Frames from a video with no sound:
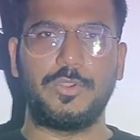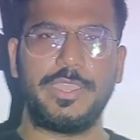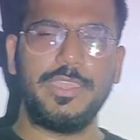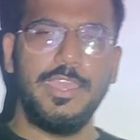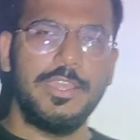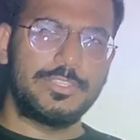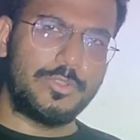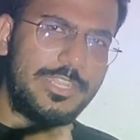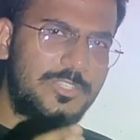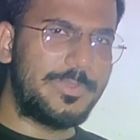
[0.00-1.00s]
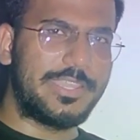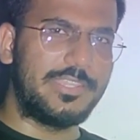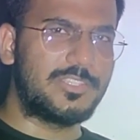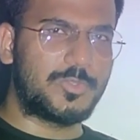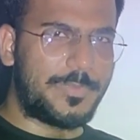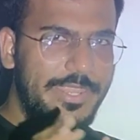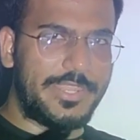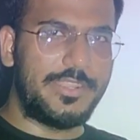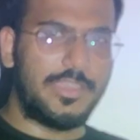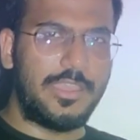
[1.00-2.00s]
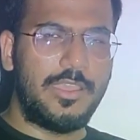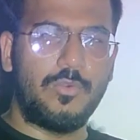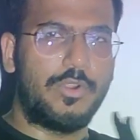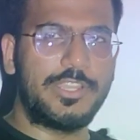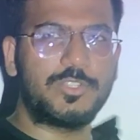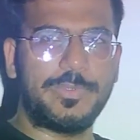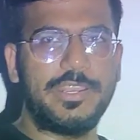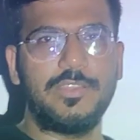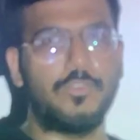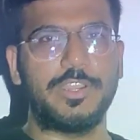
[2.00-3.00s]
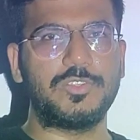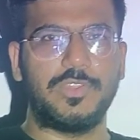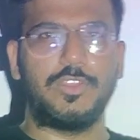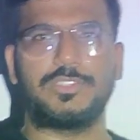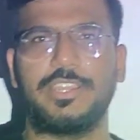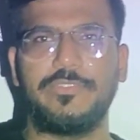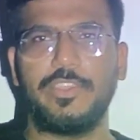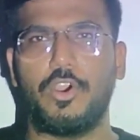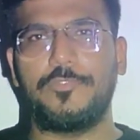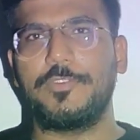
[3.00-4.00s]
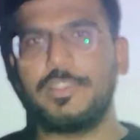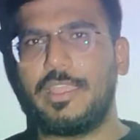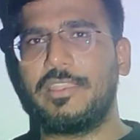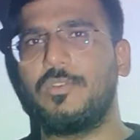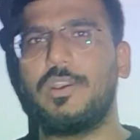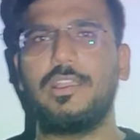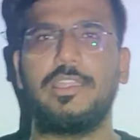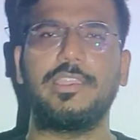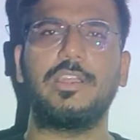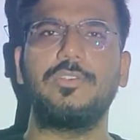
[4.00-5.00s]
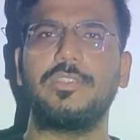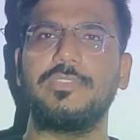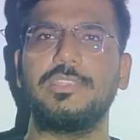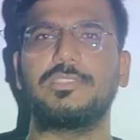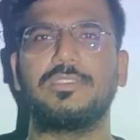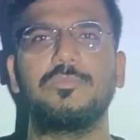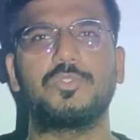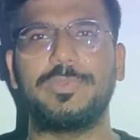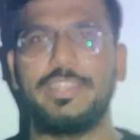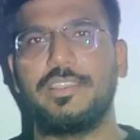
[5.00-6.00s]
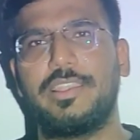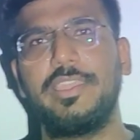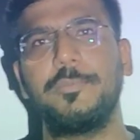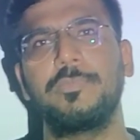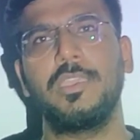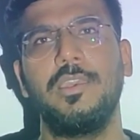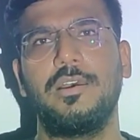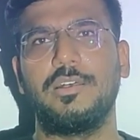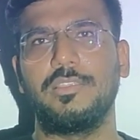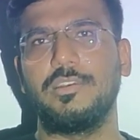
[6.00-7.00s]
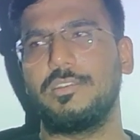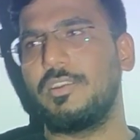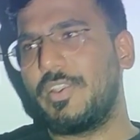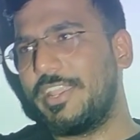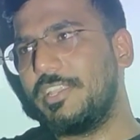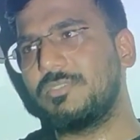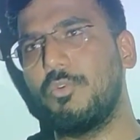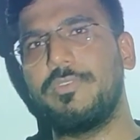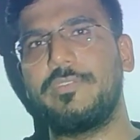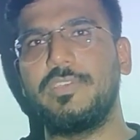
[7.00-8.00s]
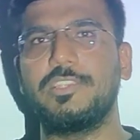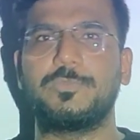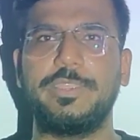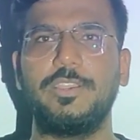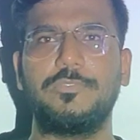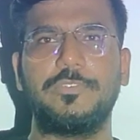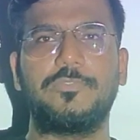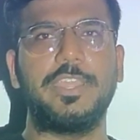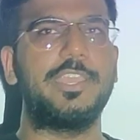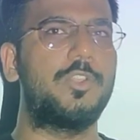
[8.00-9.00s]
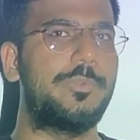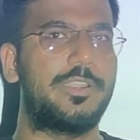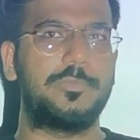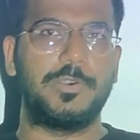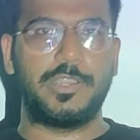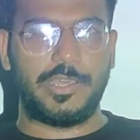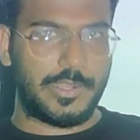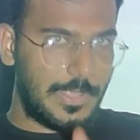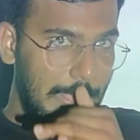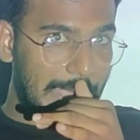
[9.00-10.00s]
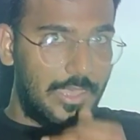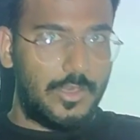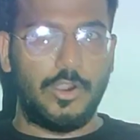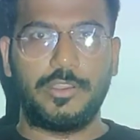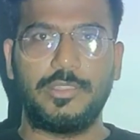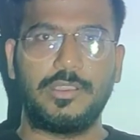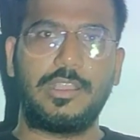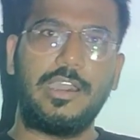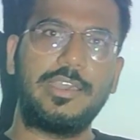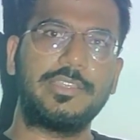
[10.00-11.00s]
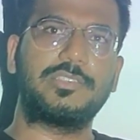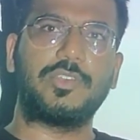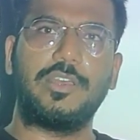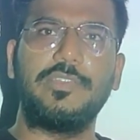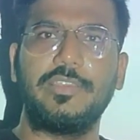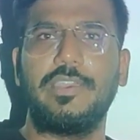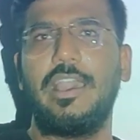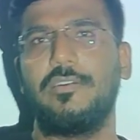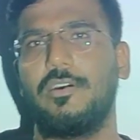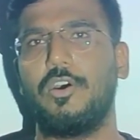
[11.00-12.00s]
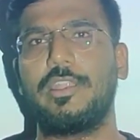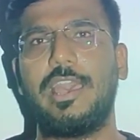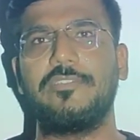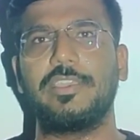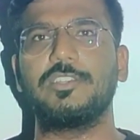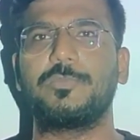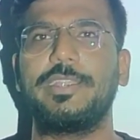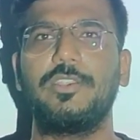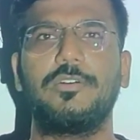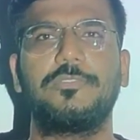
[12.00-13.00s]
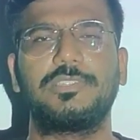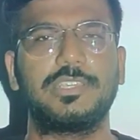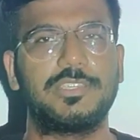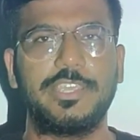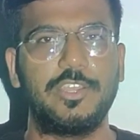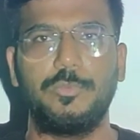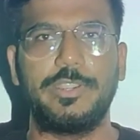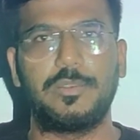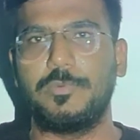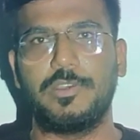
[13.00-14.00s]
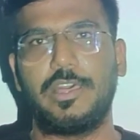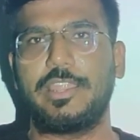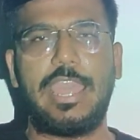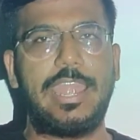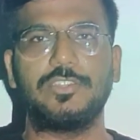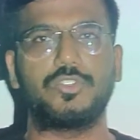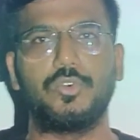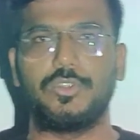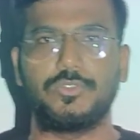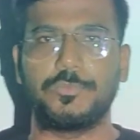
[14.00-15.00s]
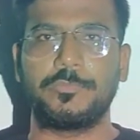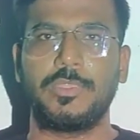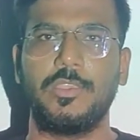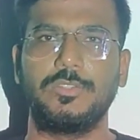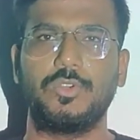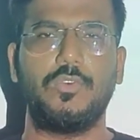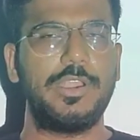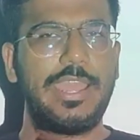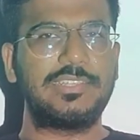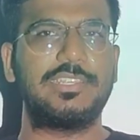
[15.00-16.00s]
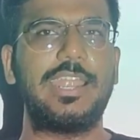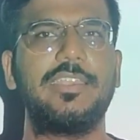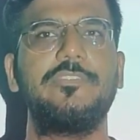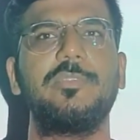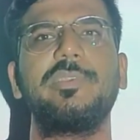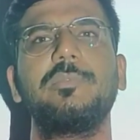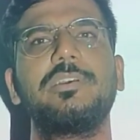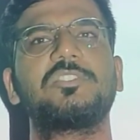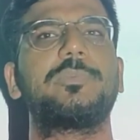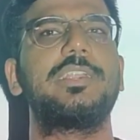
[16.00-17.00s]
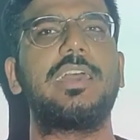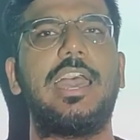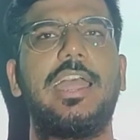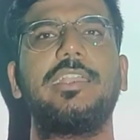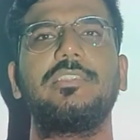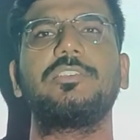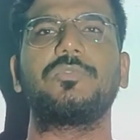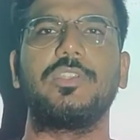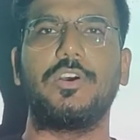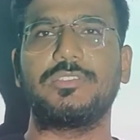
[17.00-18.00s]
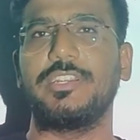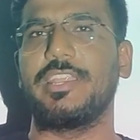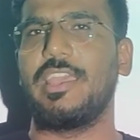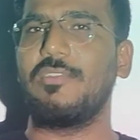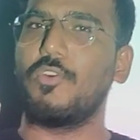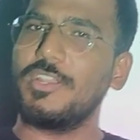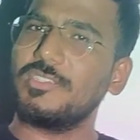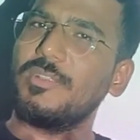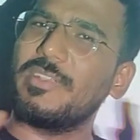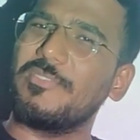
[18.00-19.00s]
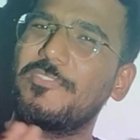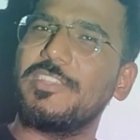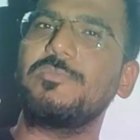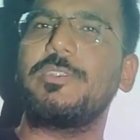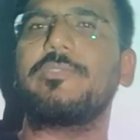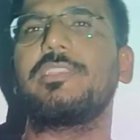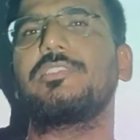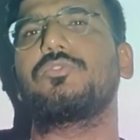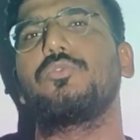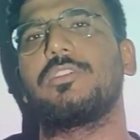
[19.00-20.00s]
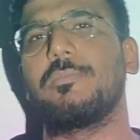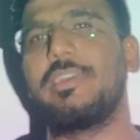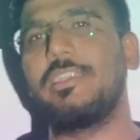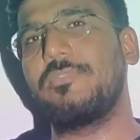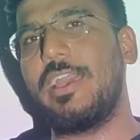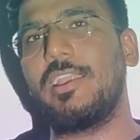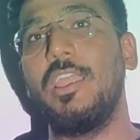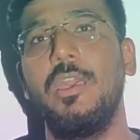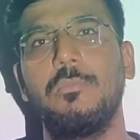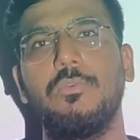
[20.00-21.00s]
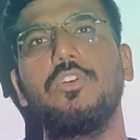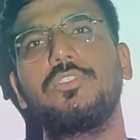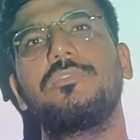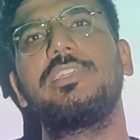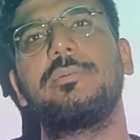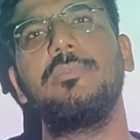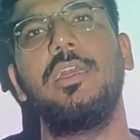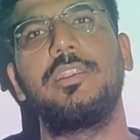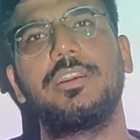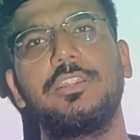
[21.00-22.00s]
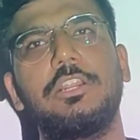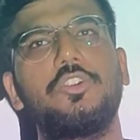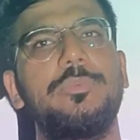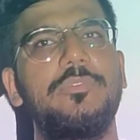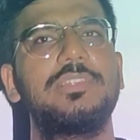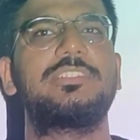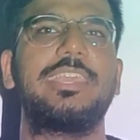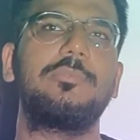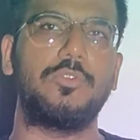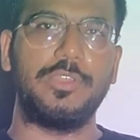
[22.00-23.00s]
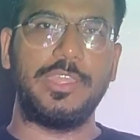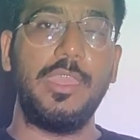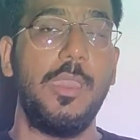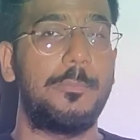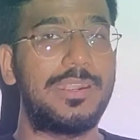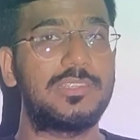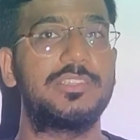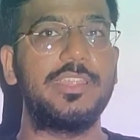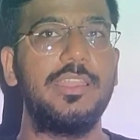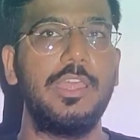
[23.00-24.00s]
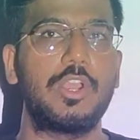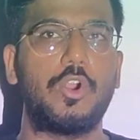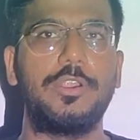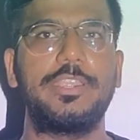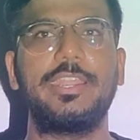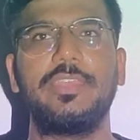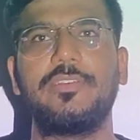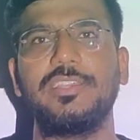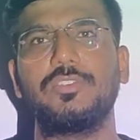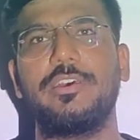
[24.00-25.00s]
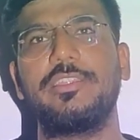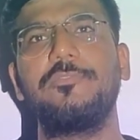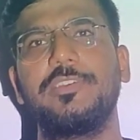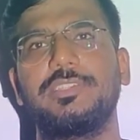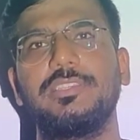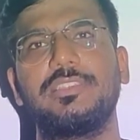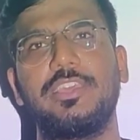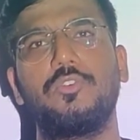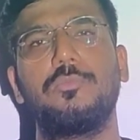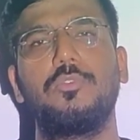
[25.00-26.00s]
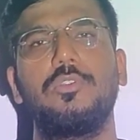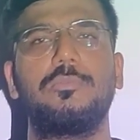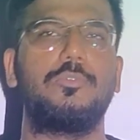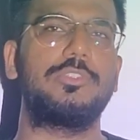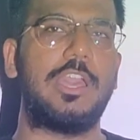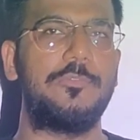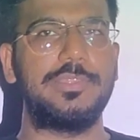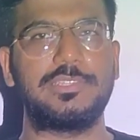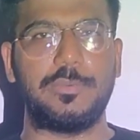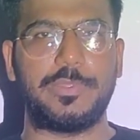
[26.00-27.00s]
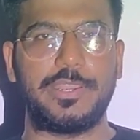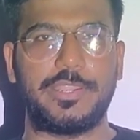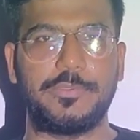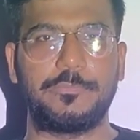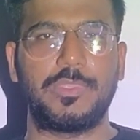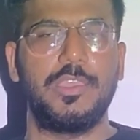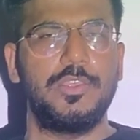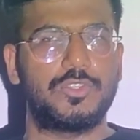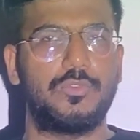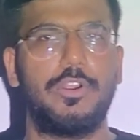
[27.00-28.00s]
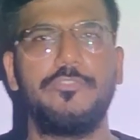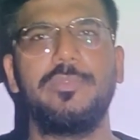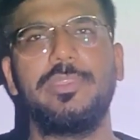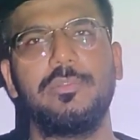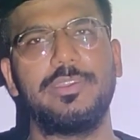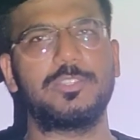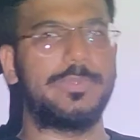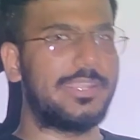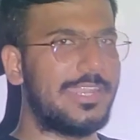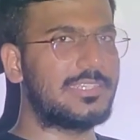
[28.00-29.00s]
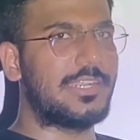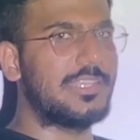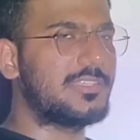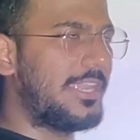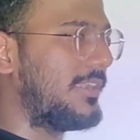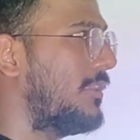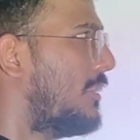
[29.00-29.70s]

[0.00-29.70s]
Okay, so let's begin. Speed. What is speed and what is velocity? We often encounter with this term speed, right? The train is moving with a speed of 50 km per hour, or the car is traveling or having a speed of 60 km per hour, and so on. So what exactly we mean by speed and this velocity, and what is the difference between these two terms? In fact, both of them turn out to be one same only, but still quantity wise or in physics they both have been separated. So what we mean by speed, let's understand.